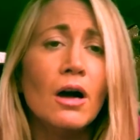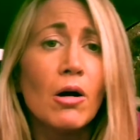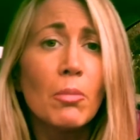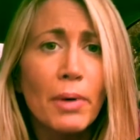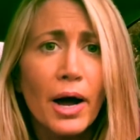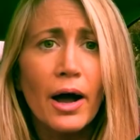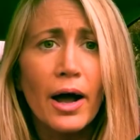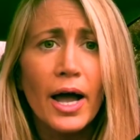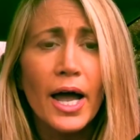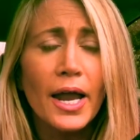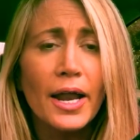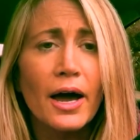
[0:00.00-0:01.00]

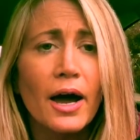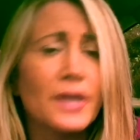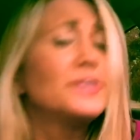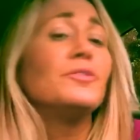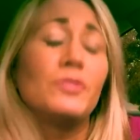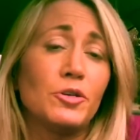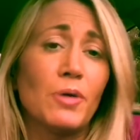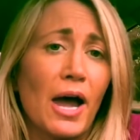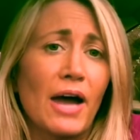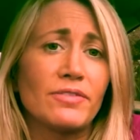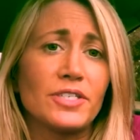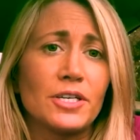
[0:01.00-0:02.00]
But you
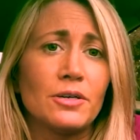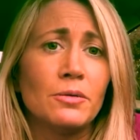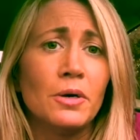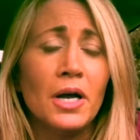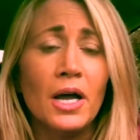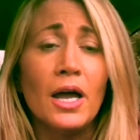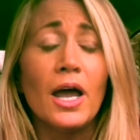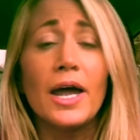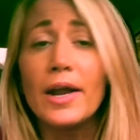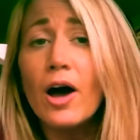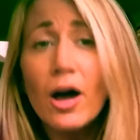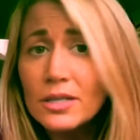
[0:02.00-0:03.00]
have to.
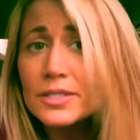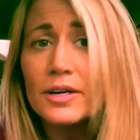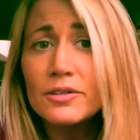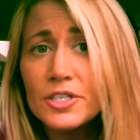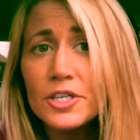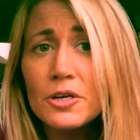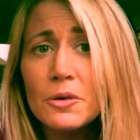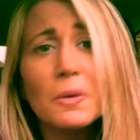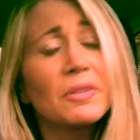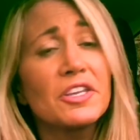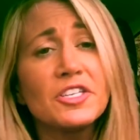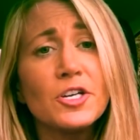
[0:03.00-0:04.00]
And also, too,
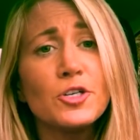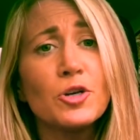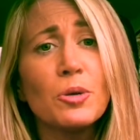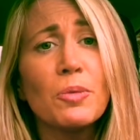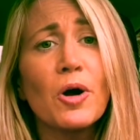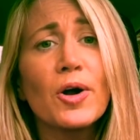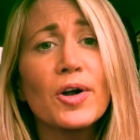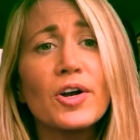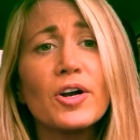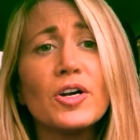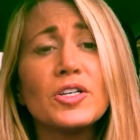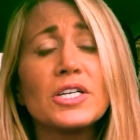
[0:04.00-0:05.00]
if the digital
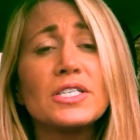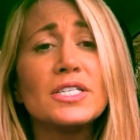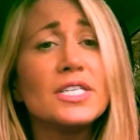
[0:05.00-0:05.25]
marketer does